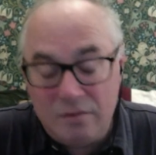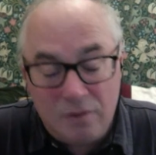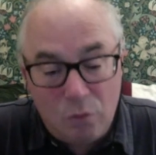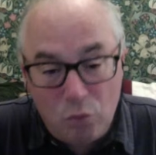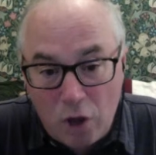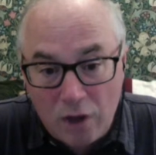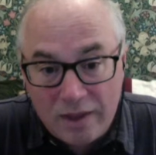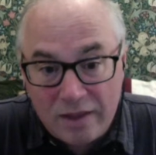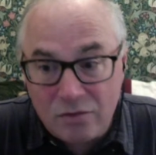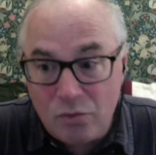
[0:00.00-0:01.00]
They will not
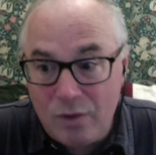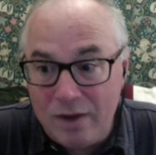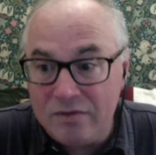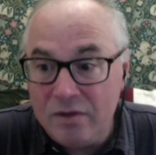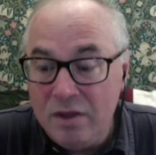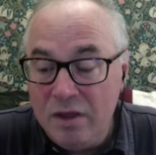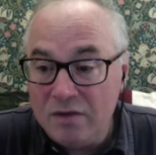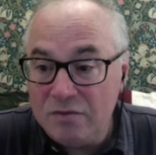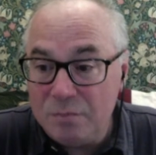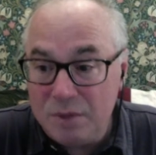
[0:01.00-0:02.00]
get the rent
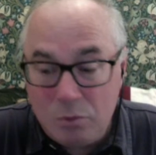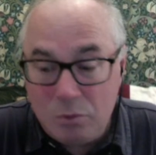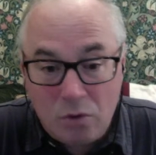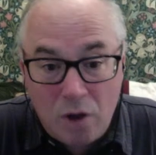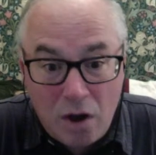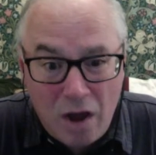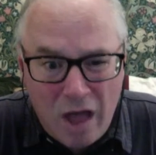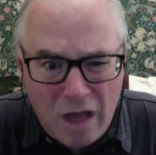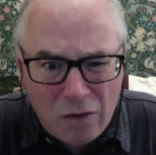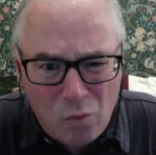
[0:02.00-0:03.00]
because people are
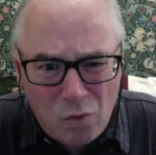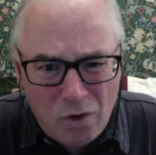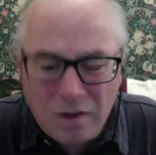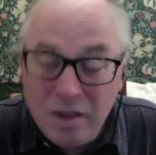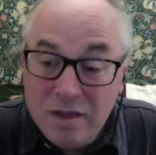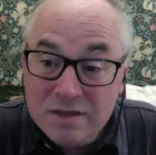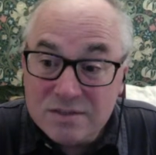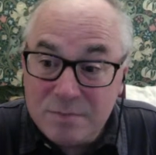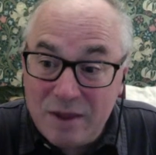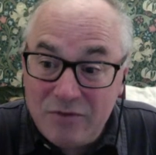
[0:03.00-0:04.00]
out of work,
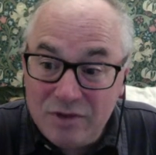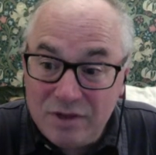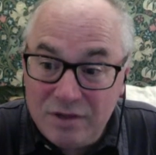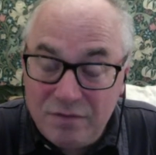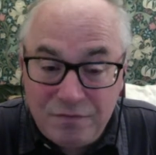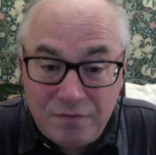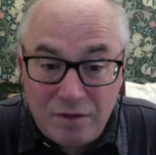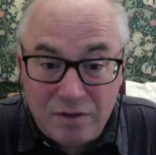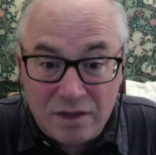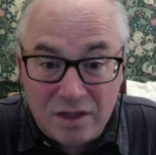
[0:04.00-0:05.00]
especially if
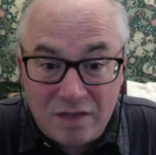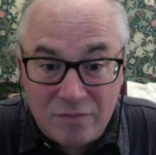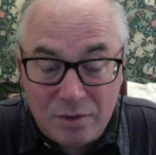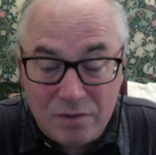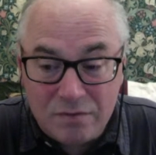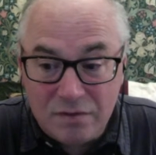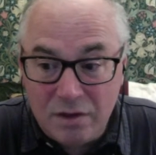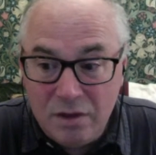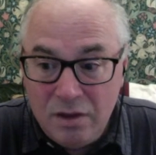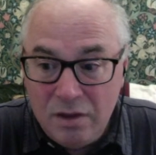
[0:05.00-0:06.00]
uh, the government
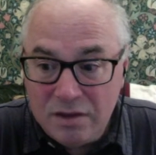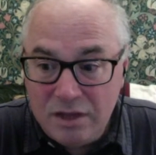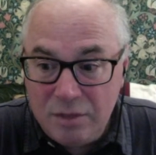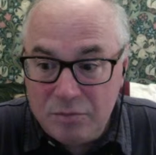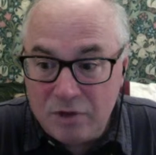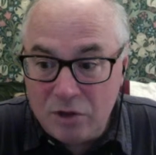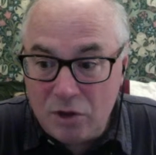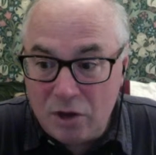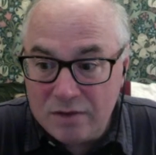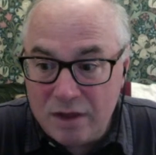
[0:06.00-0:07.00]
uh, keeps the
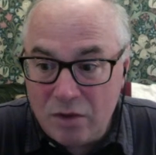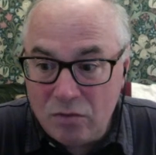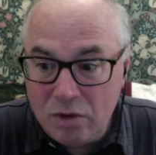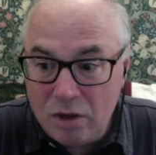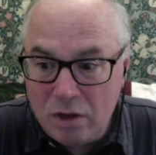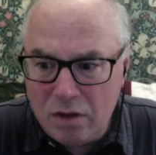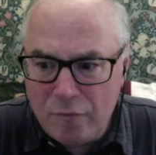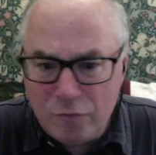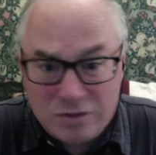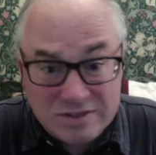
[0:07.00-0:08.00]
lockdown uh,
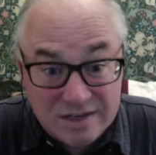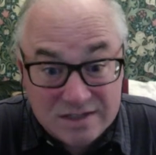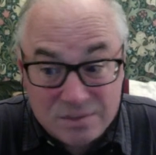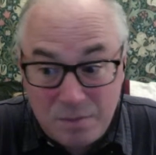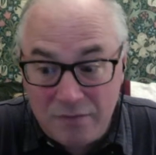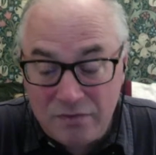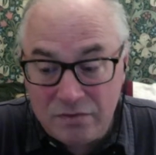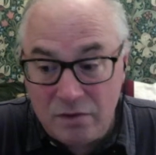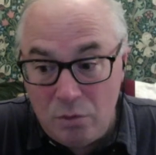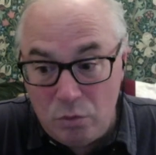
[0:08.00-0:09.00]
for six
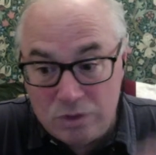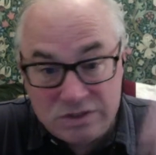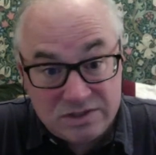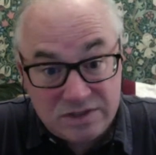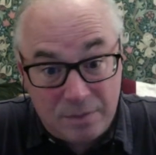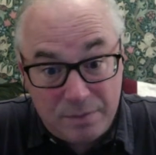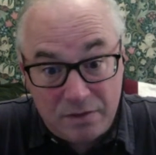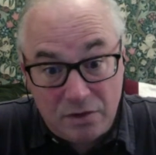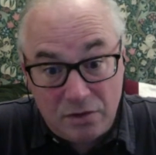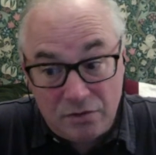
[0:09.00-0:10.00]
months, which is something
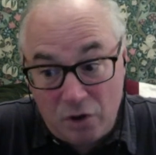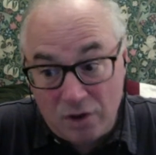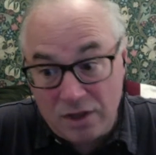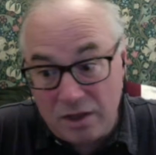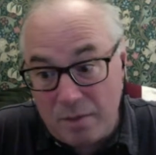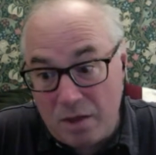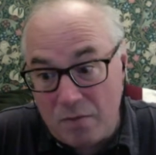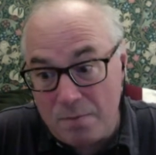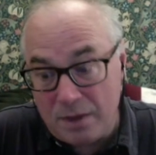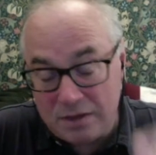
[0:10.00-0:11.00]
they're talking
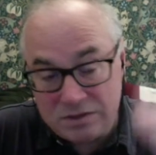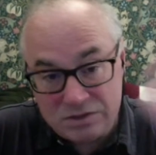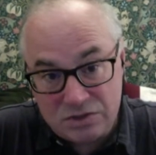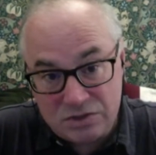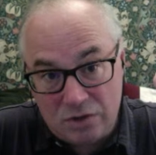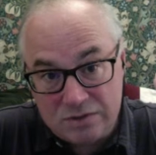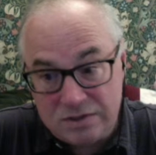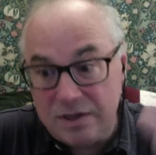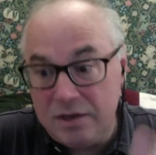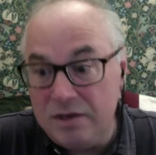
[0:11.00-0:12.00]
about. I just saw
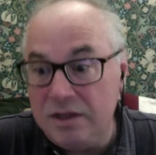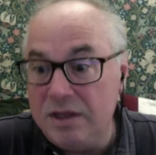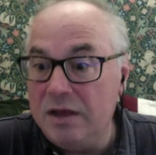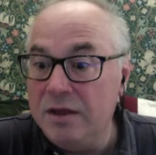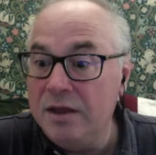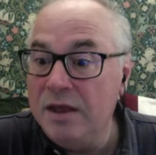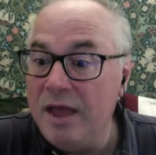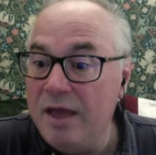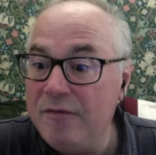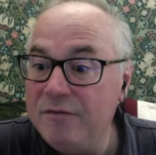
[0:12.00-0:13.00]
today in the uh,
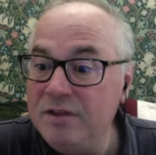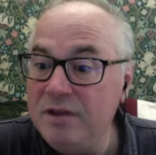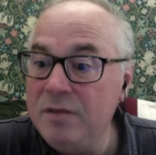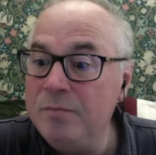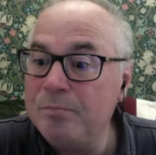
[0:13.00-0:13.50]
FT.